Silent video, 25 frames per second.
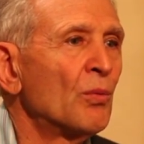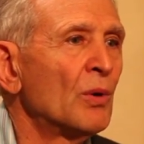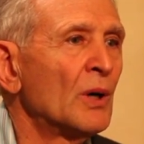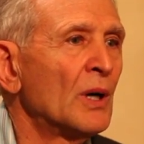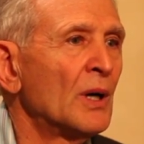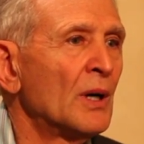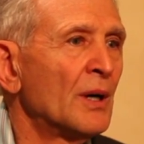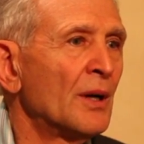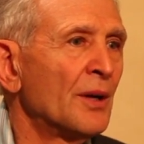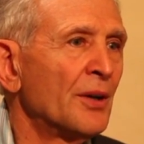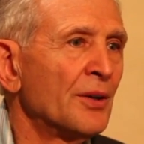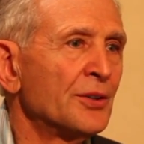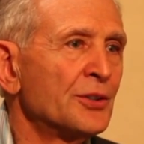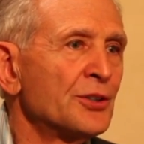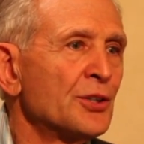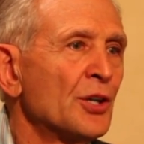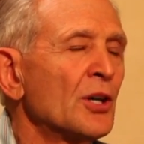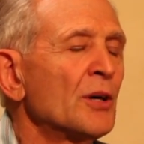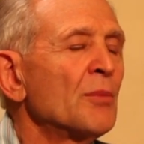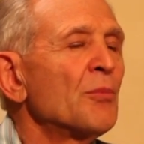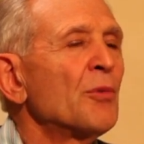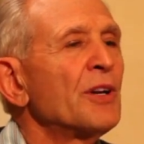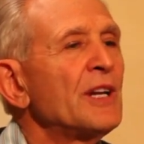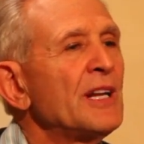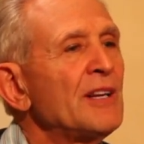uh,
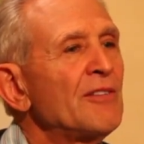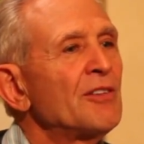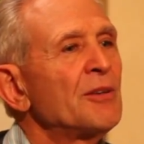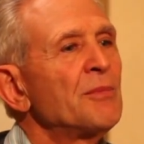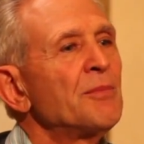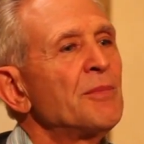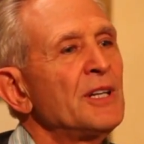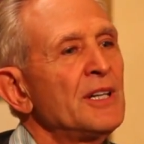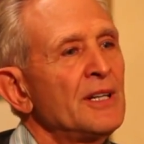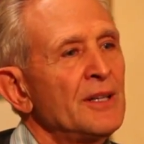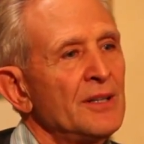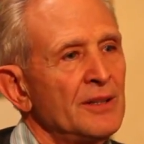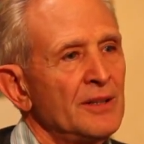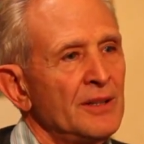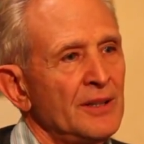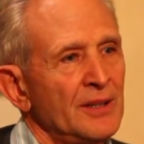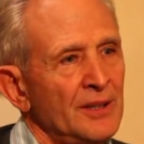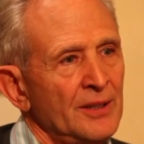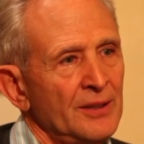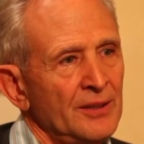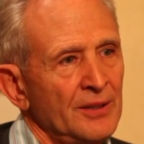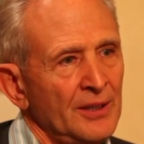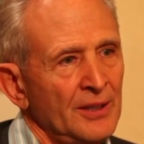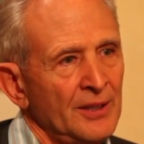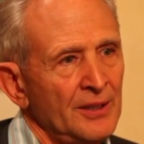term would even be in,
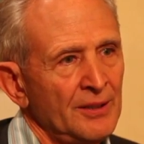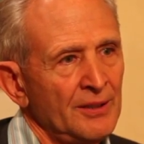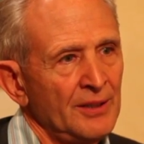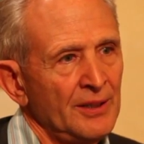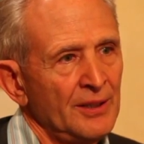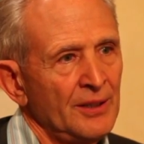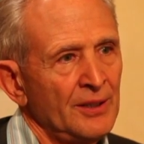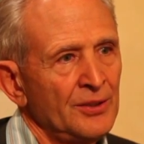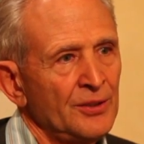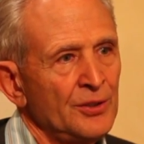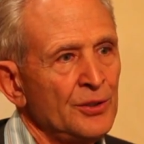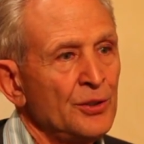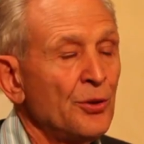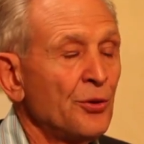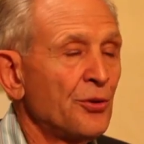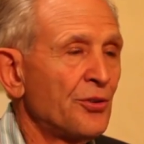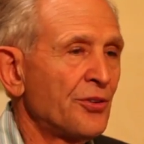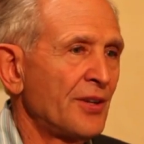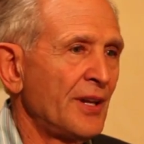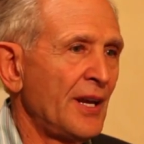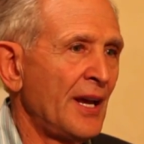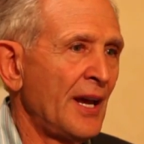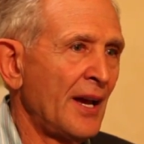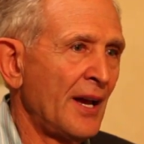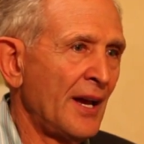in, in, in
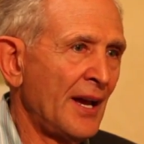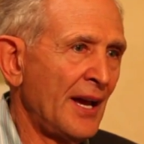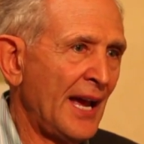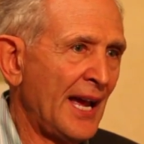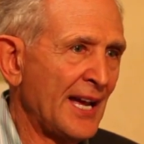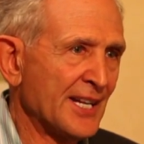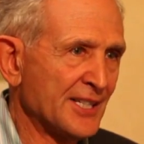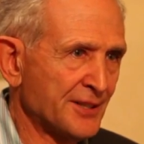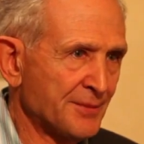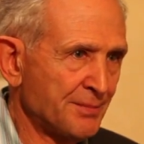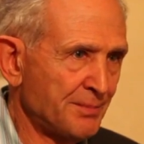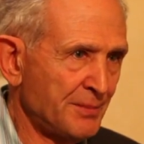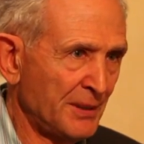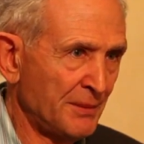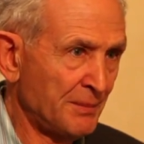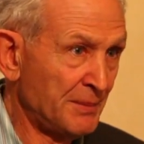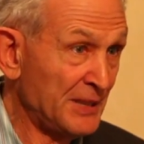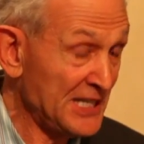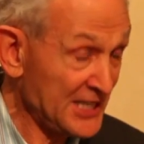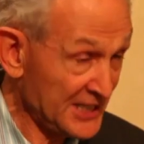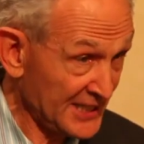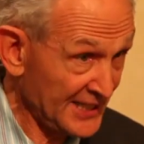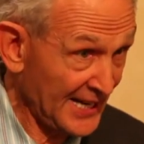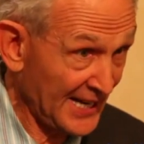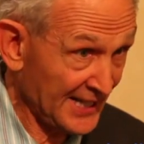use uh, as
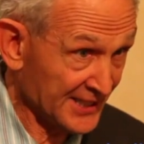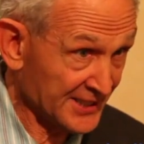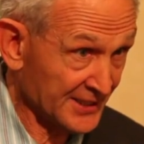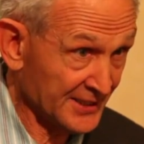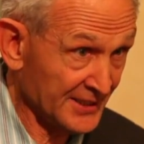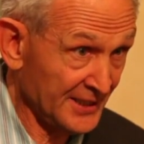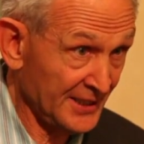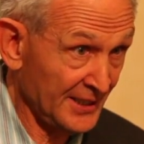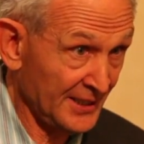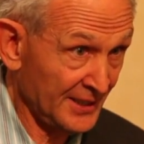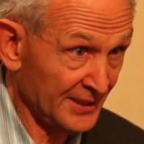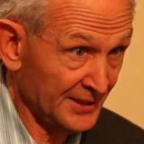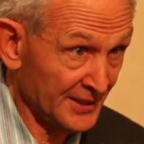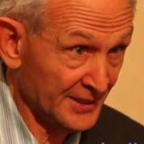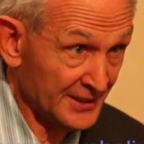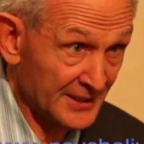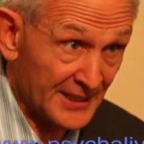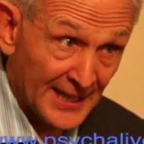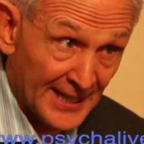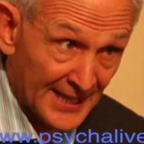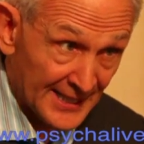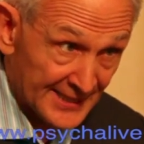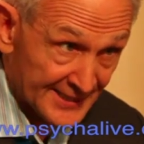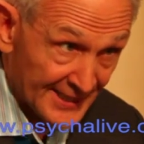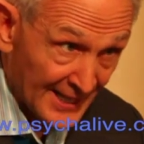PTSD in the
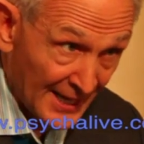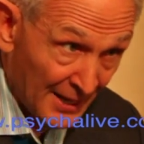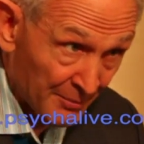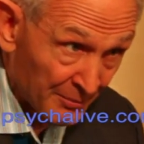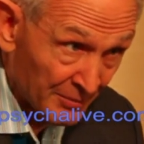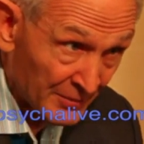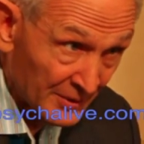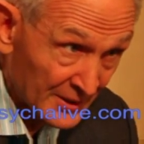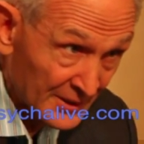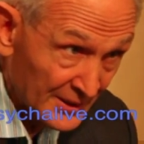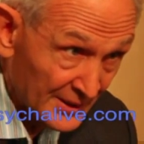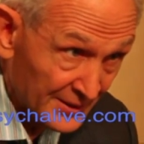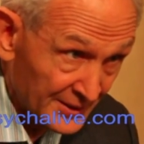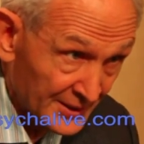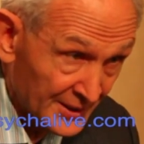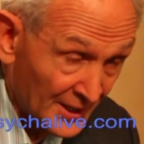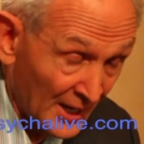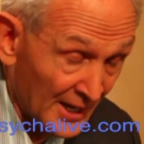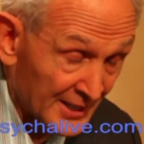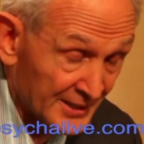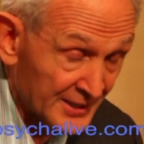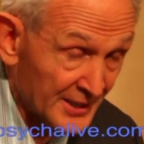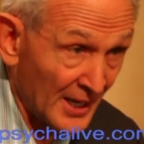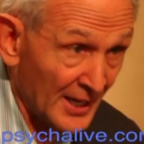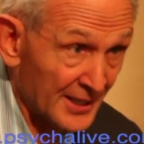DSM, the
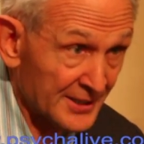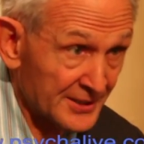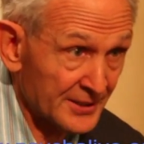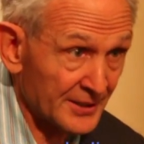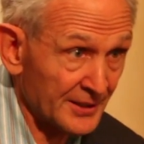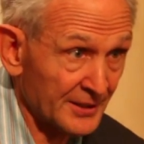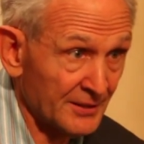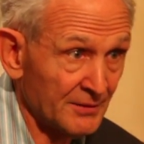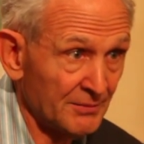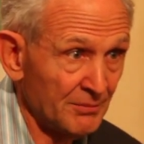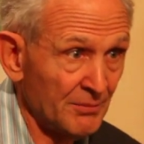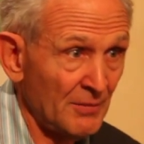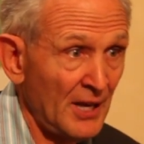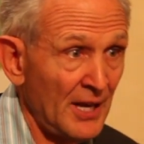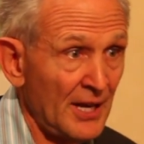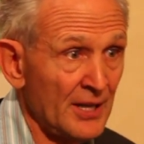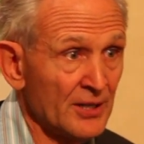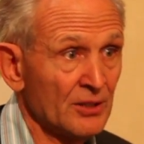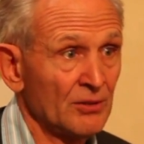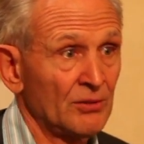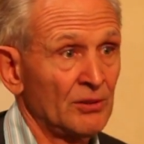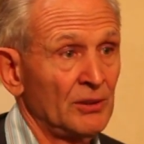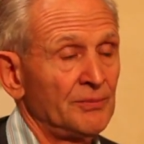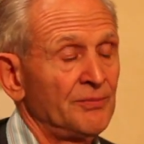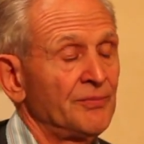Diagnostic
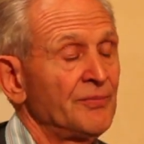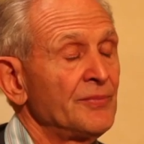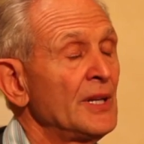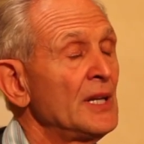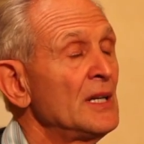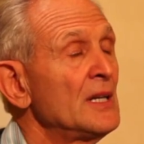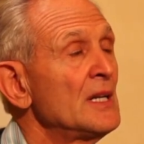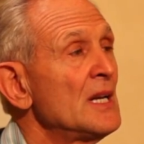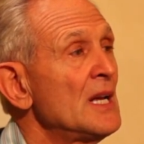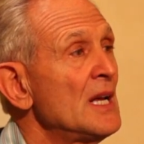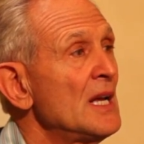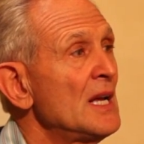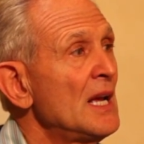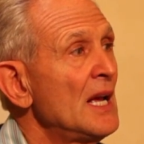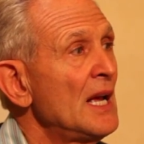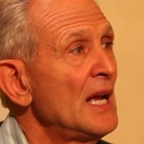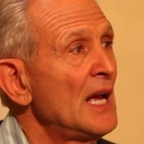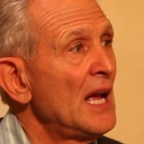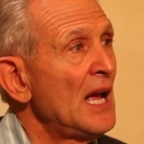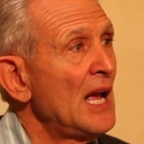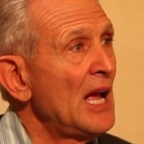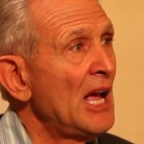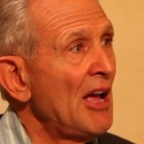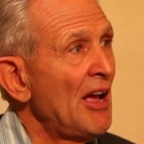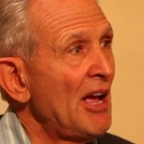Manual.
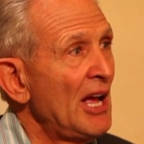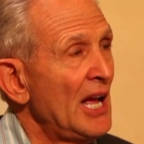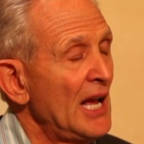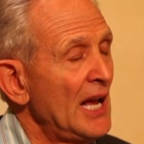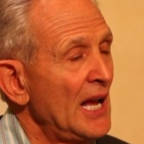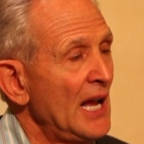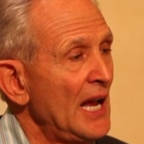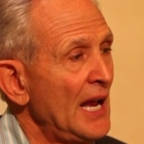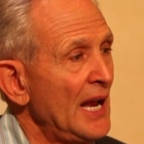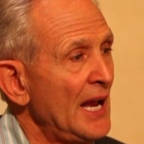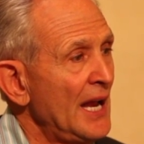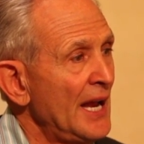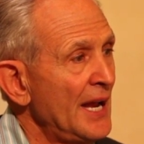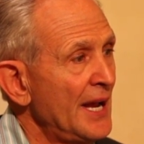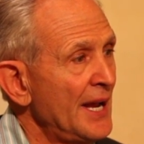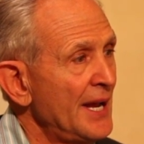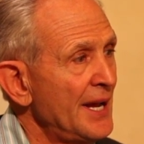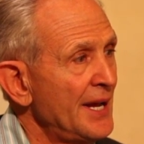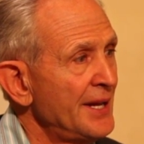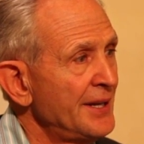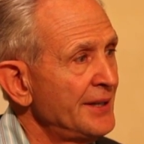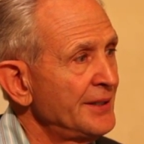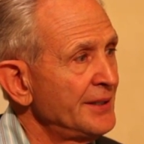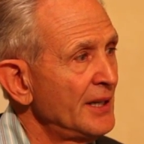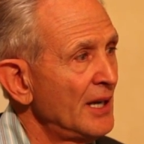
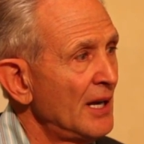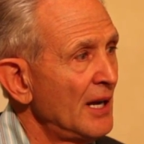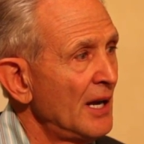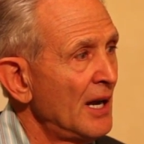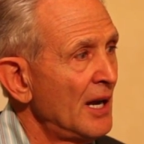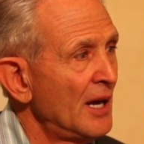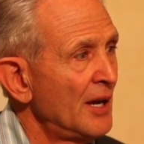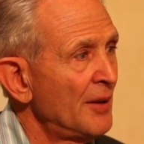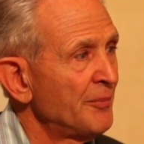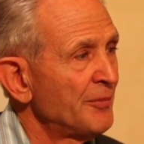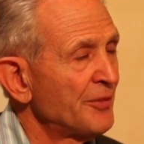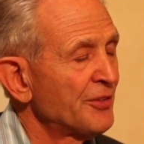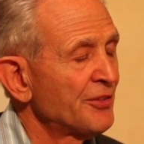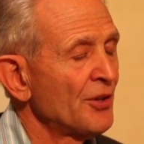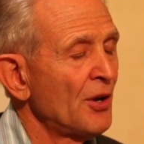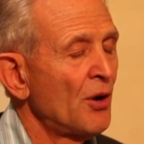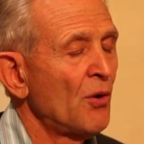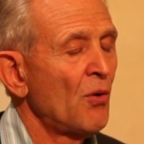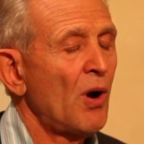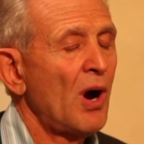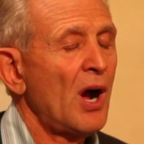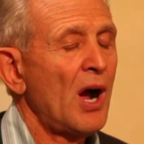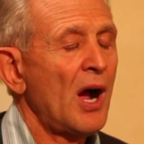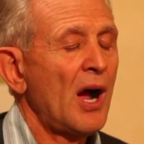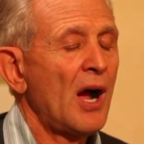And um,
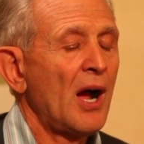so